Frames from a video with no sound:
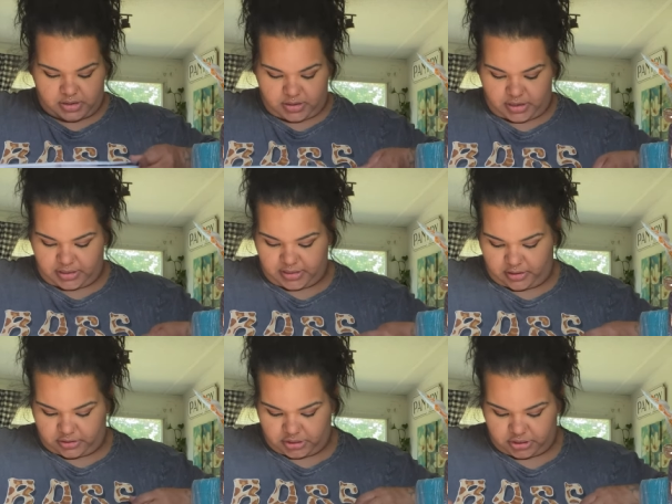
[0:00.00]
guess
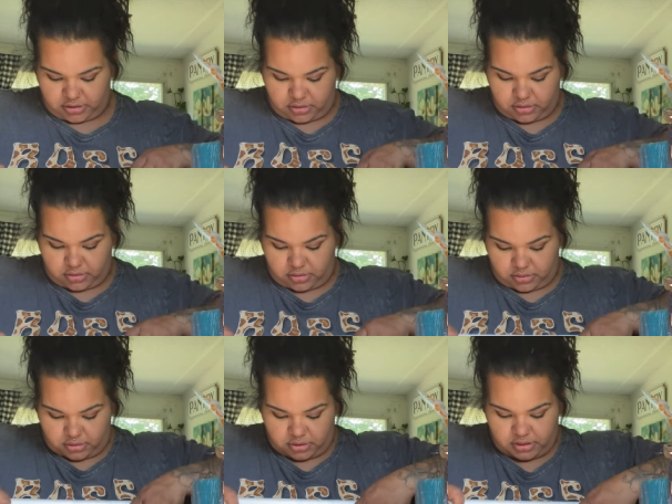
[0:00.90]
I'll just,
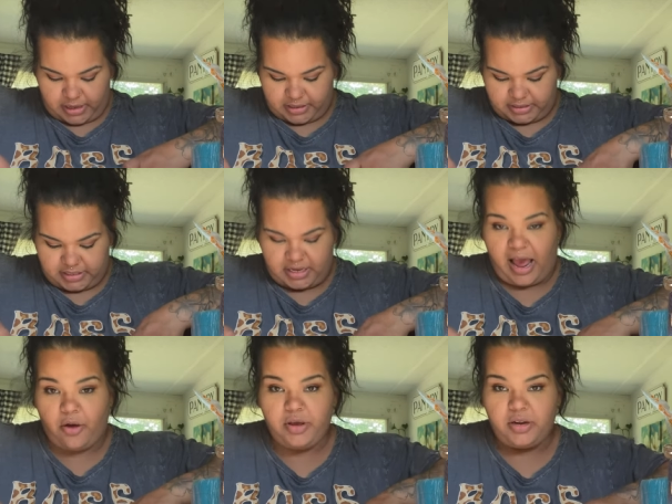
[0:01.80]
like I said,
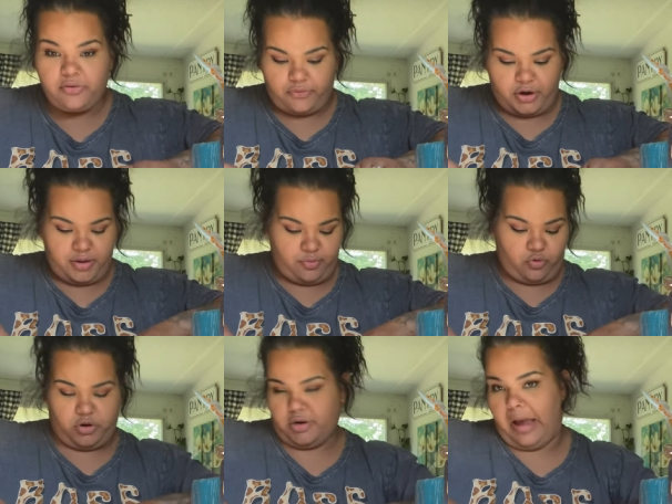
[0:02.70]
I'll get a frame
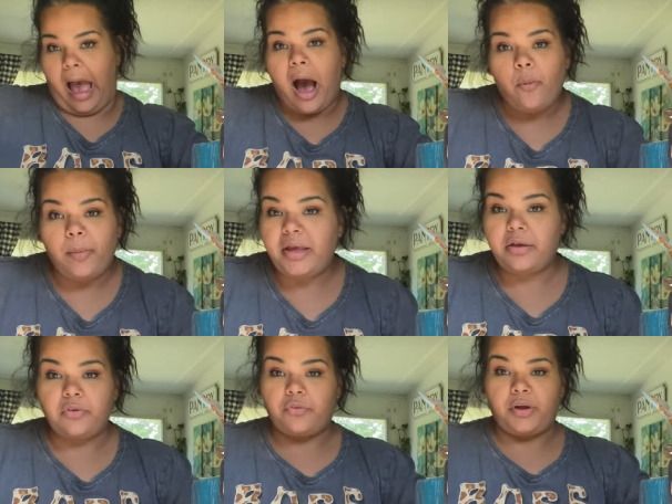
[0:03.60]
or I'll make
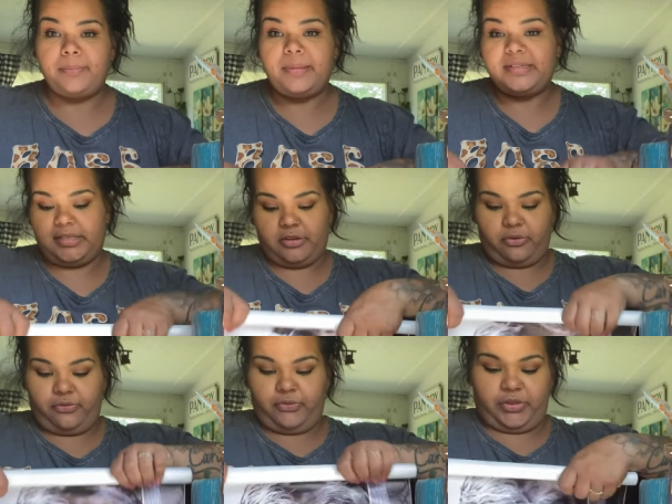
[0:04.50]
a frame
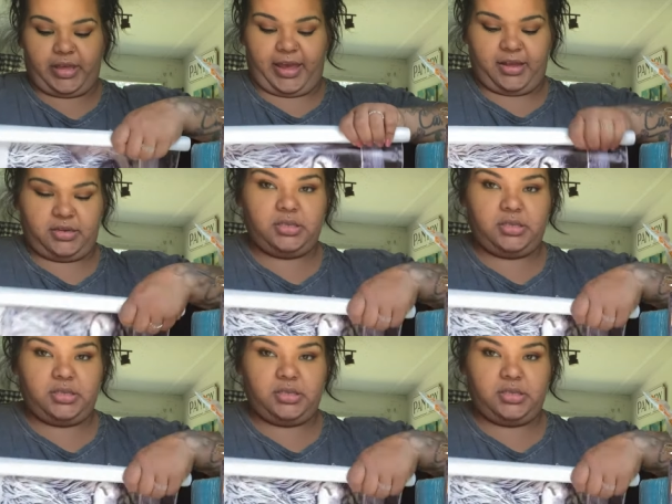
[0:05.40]
myself for that.